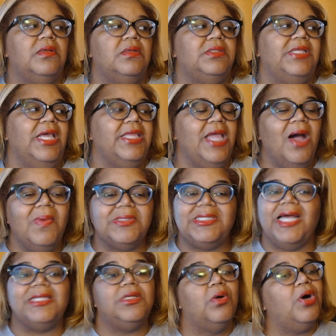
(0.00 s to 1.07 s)
Danielle was
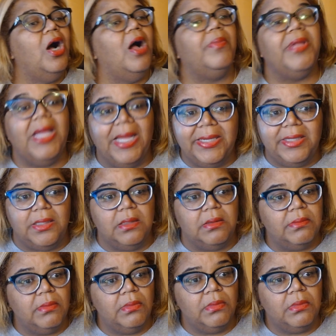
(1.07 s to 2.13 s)
like, don't call me honey.
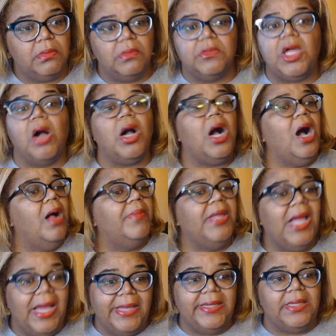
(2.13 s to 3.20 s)
Don't call me
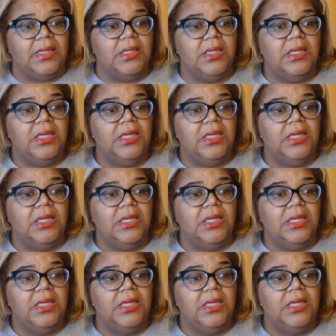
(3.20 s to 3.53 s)
honey.